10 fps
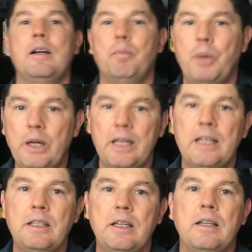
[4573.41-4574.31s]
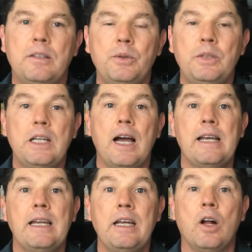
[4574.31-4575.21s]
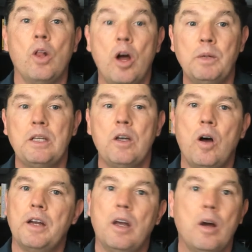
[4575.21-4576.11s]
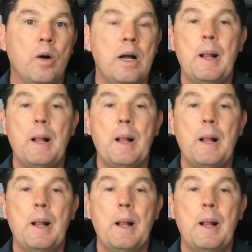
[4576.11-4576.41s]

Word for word: put it into D-ID along with the audio,